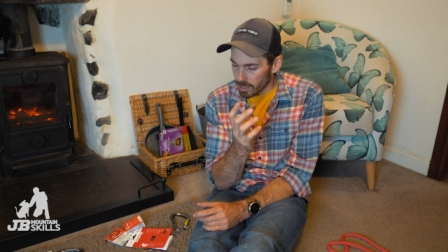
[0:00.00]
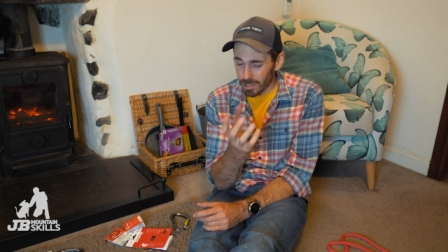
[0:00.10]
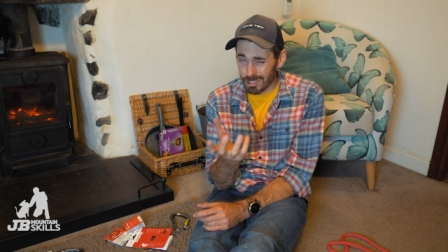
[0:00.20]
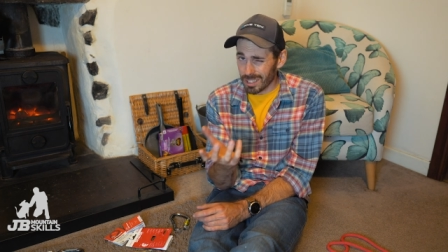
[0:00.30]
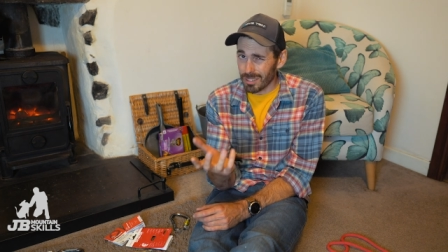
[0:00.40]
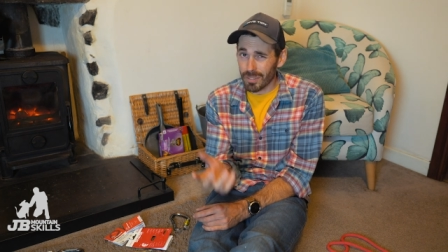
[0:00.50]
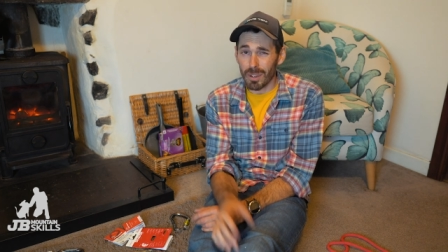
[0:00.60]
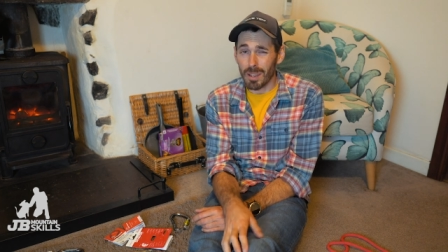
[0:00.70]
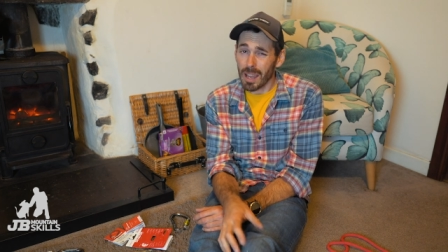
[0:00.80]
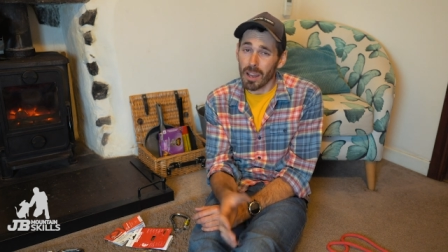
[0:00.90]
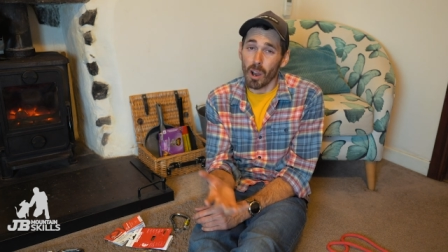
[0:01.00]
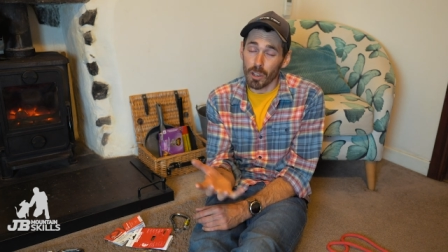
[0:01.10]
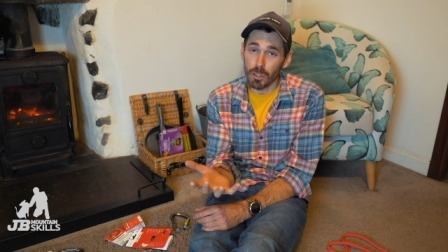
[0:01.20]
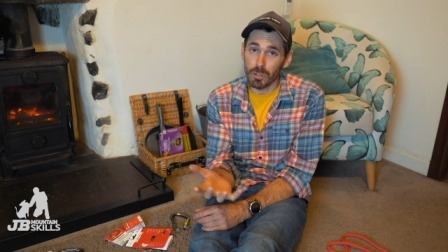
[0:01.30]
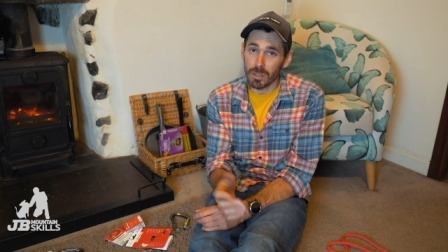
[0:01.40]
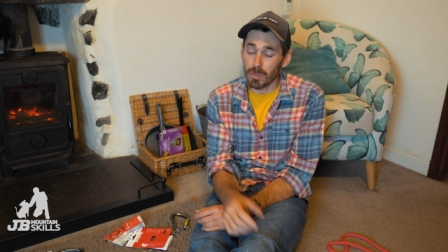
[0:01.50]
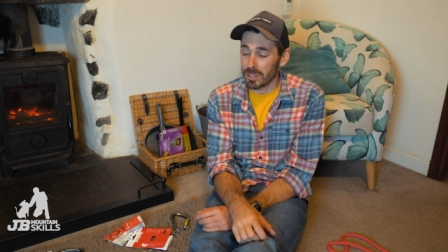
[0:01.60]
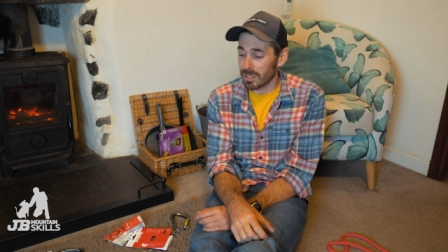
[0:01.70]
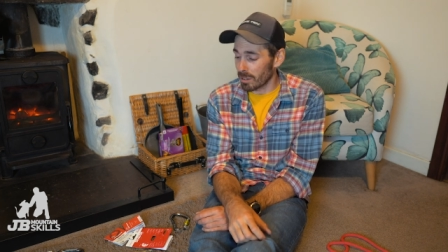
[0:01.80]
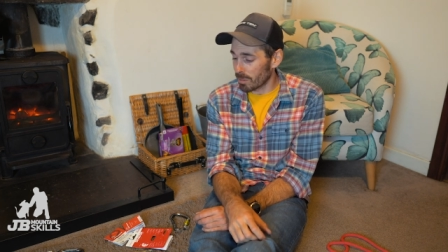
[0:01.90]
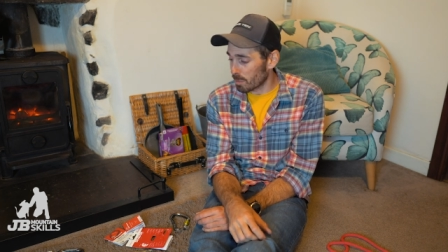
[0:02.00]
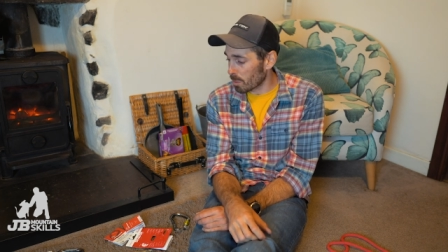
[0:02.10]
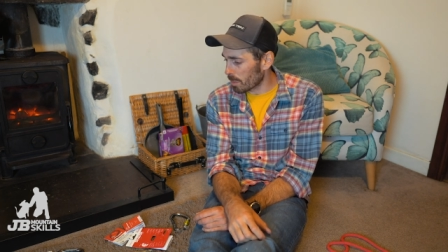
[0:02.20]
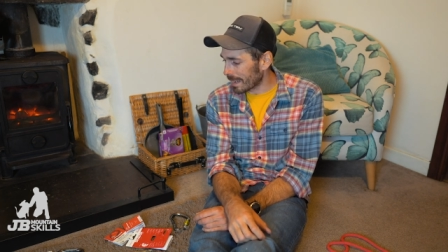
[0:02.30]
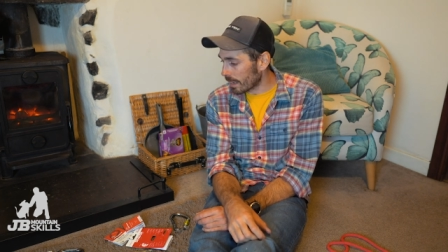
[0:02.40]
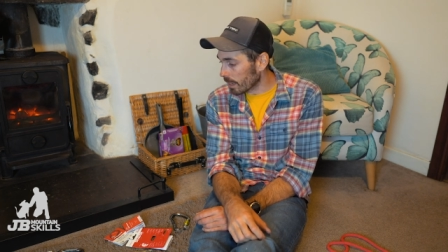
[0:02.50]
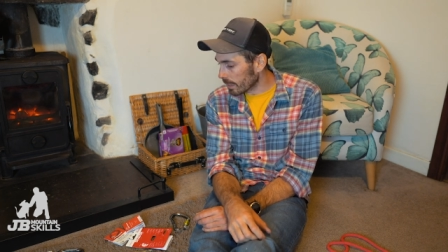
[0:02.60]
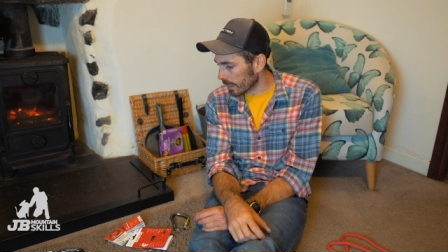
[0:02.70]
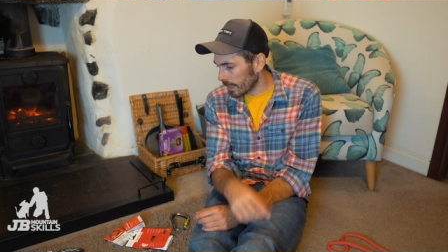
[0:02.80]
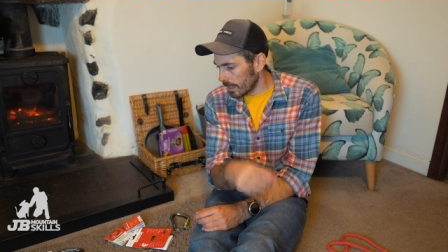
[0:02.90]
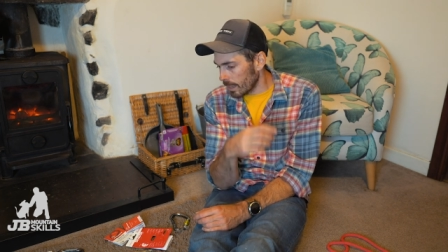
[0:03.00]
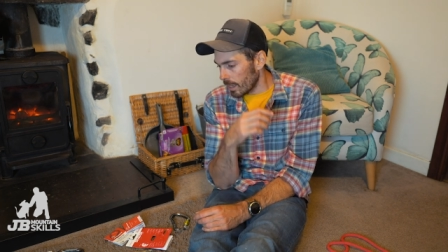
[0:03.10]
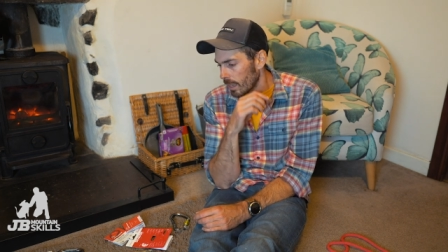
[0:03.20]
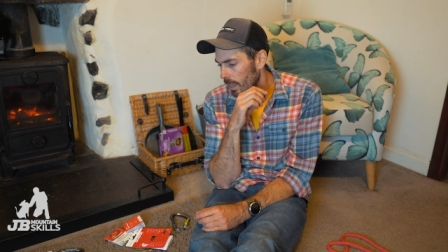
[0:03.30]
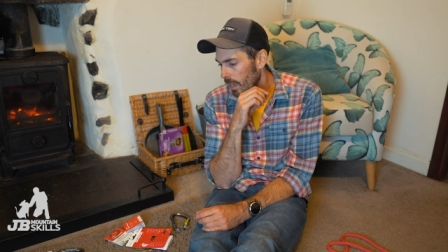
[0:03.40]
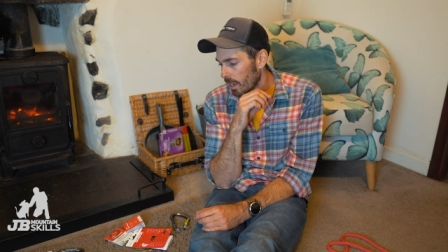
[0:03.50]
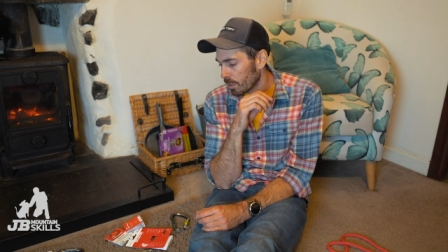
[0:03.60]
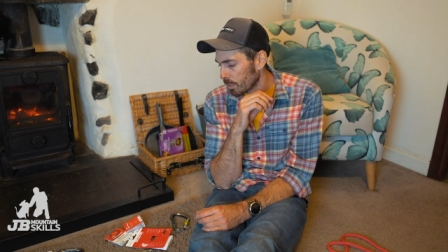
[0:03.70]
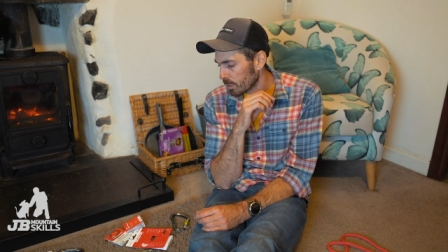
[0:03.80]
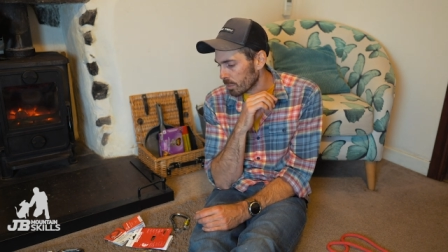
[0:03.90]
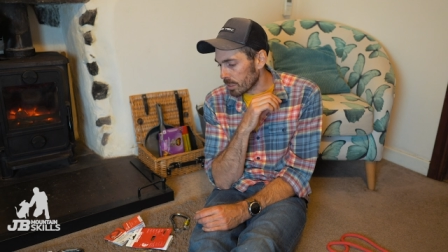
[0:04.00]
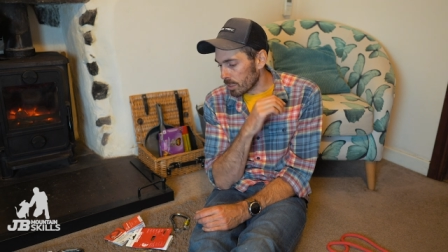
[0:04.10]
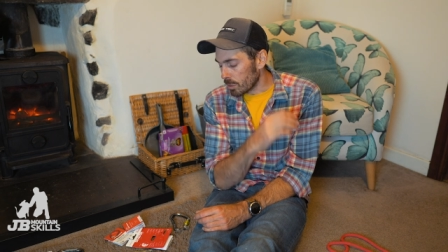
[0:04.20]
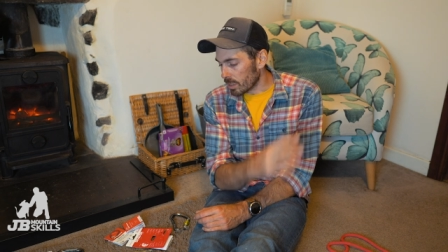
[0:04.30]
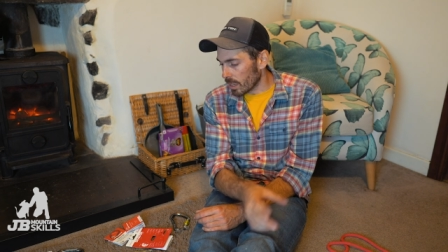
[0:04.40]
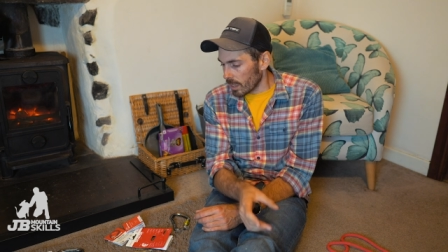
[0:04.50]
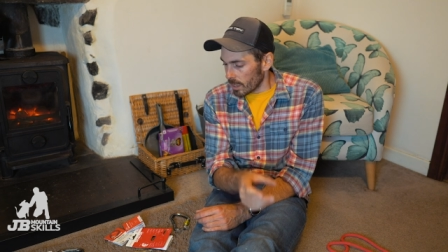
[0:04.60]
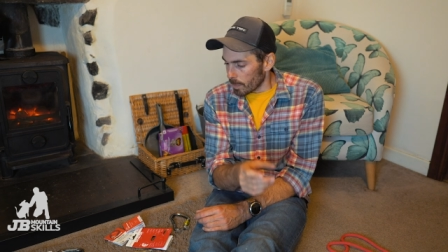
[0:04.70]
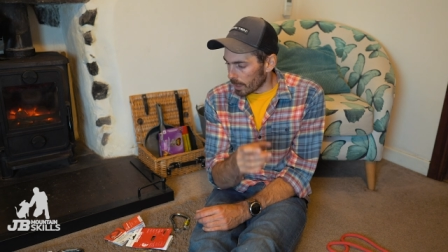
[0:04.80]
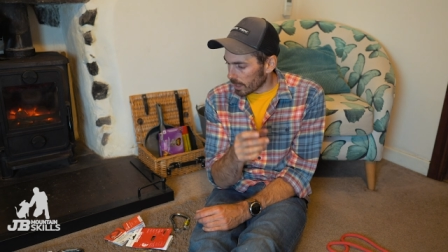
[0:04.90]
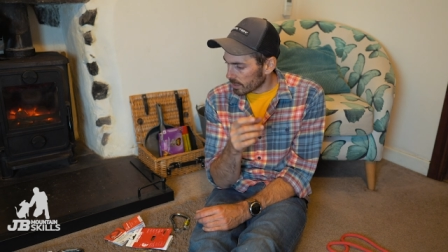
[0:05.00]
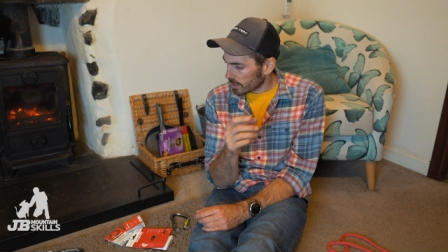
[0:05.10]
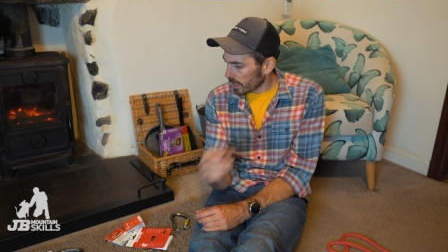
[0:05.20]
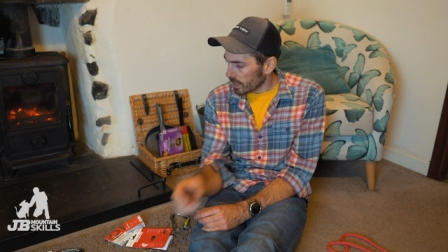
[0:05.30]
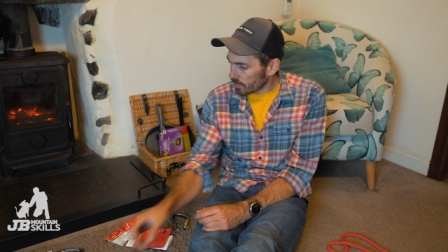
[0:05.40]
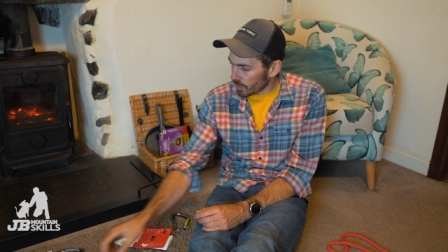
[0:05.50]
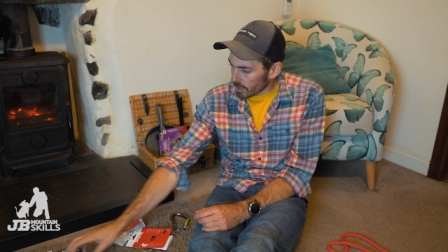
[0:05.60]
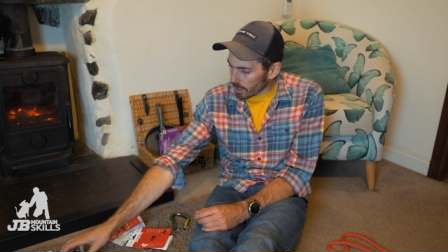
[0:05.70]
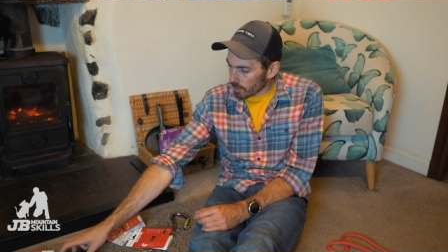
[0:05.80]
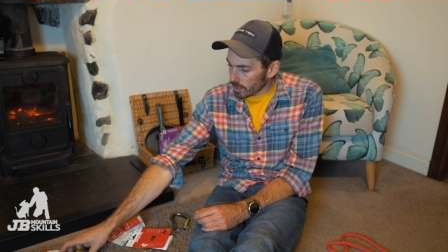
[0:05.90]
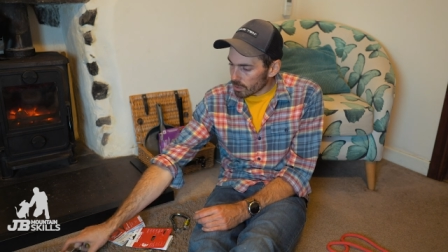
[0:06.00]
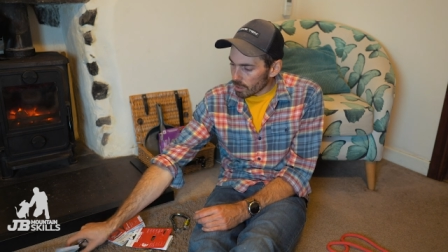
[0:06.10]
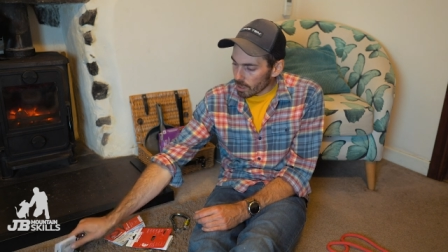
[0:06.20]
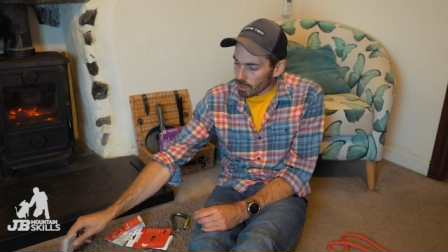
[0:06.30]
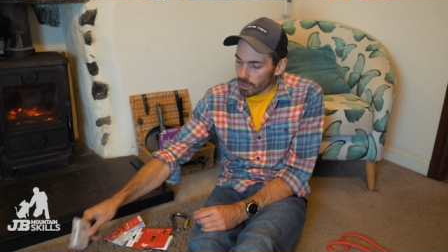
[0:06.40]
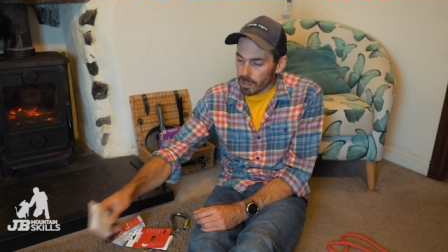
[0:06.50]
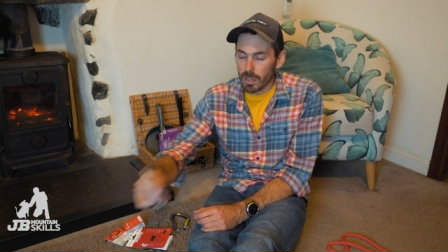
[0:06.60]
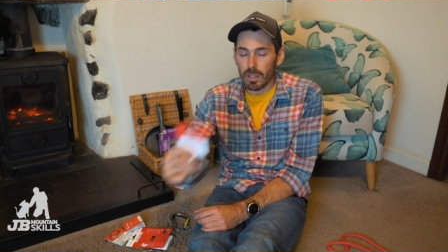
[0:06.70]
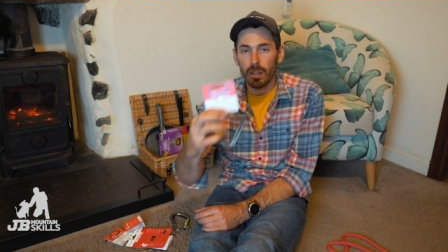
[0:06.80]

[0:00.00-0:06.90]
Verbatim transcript: Usually if I use it myself I probably like it, otherwise I wouldn't use it. But today's video is on